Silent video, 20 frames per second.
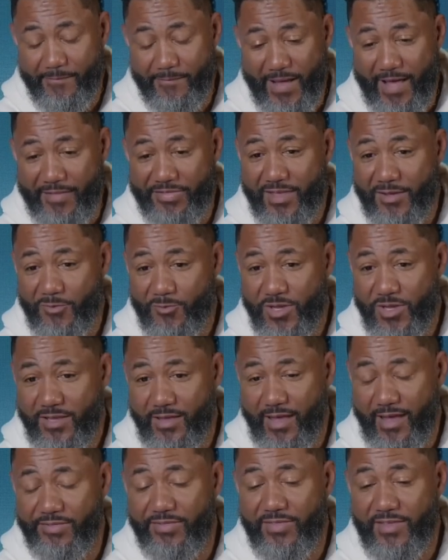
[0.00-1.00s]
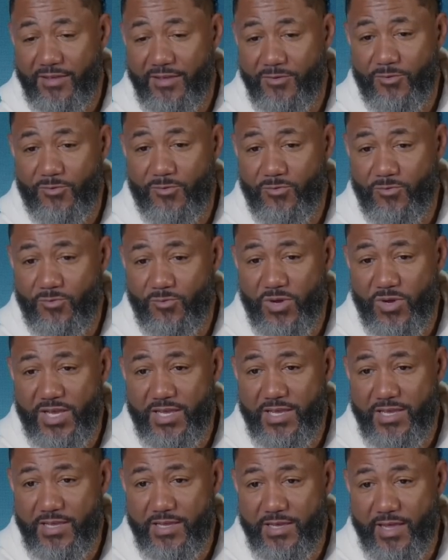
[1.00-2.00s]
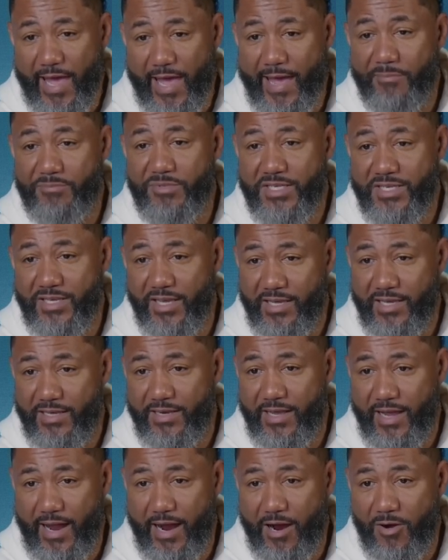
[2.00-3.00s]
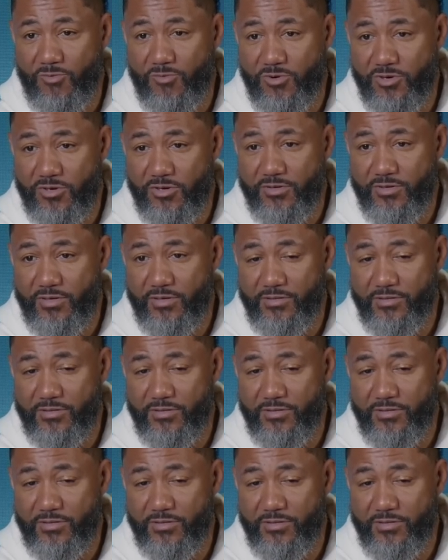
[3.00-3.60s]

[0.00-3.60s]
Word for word: I think we abdicate our